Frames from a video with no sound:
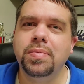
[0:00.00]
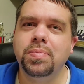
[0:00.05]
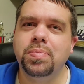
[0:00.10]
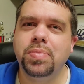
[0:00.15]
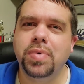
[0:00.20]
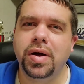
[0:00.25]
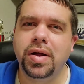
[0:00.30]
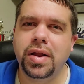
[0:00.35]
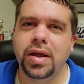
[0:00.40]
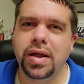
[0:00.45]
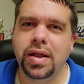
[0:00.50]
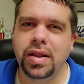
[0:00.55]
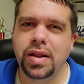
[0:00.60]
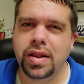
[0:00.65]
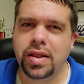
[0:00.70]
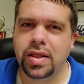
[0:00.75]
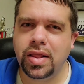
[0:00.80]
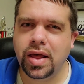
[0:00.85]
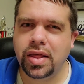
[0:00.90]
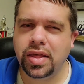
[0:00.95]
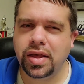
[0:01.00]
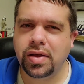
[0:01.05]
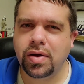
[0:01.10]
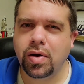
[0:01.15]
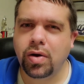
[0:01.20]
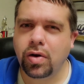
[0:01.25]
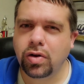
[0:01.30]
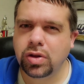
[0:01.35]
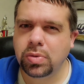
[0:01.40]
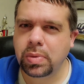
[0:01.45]
but I think
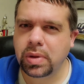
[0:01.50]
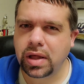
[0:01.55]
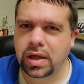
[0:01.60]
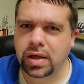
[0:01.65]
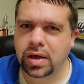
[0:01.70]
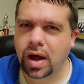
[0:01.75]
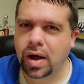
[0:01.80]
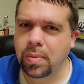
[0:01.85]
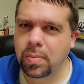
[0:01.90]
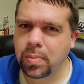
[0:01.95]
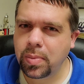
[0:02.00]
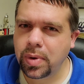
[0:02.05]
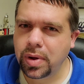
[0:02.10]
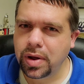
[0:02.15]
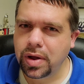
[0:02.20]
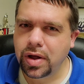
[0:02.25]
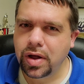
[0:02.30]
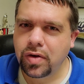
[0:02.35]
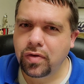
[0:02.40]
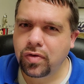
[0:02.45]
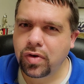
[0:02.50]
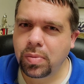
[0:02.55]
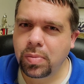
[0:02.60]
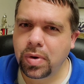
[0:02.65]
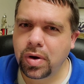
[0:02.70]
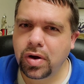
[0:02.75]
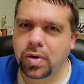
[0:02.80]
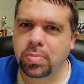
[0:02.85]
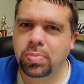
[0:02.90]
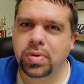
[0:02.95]
ultimately come from a
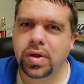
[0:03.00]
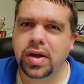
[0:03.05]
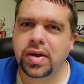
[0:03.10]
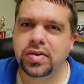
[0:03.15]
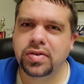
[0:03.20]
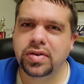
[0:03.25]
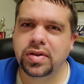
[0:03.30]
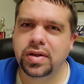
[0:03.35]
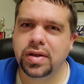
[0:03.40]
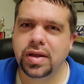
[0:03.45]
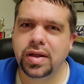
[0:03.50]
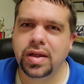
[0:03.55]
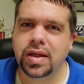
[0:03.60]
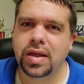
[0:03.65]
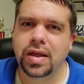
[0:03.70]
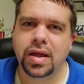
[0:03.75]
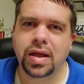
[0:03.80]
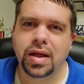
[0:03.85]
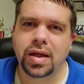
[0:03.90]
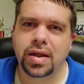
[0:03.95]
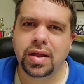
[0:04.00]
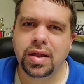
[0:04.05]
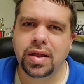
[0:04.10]
good place, or